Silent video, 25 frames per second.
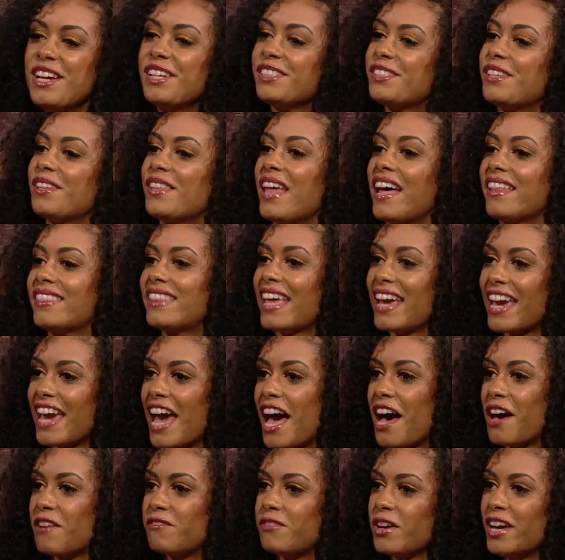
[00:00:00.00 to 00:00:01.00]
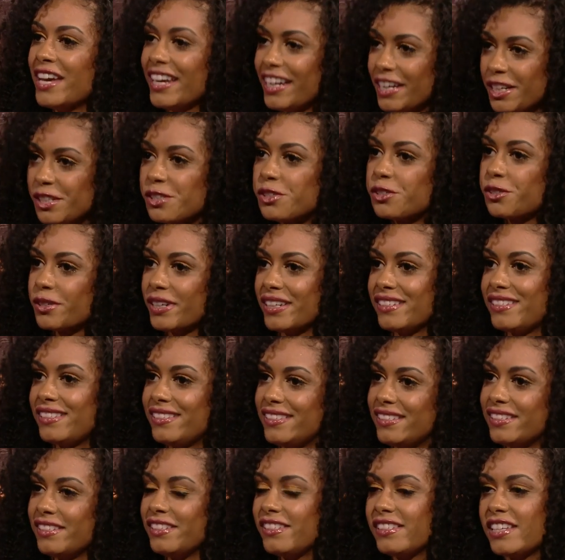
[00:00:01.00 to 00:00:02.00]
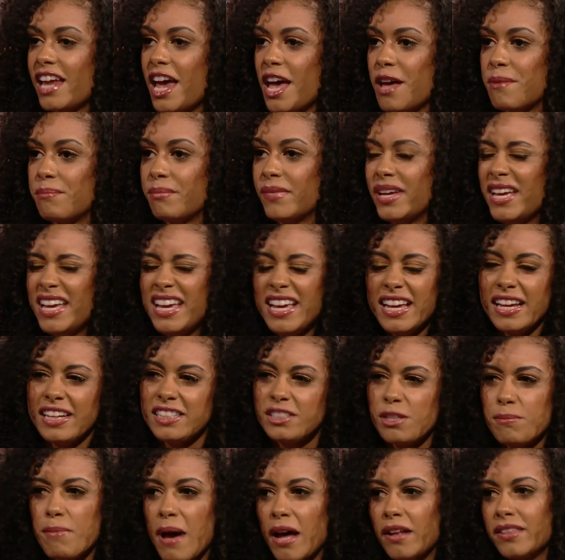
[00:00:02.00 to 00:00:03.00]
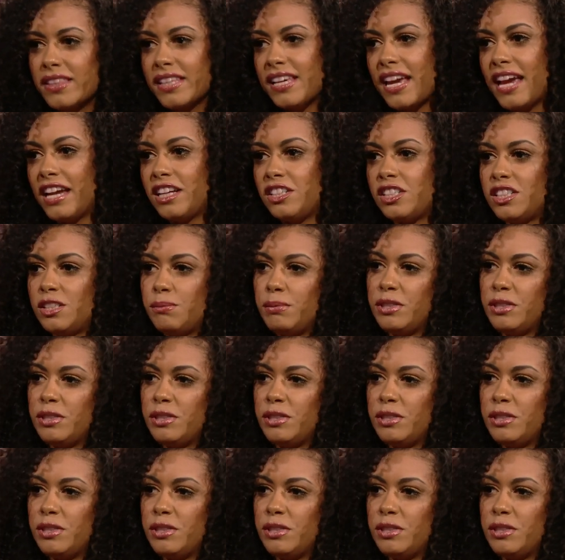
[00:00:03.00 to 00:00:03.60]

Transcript: so that they have interests in STEM. It's about the ages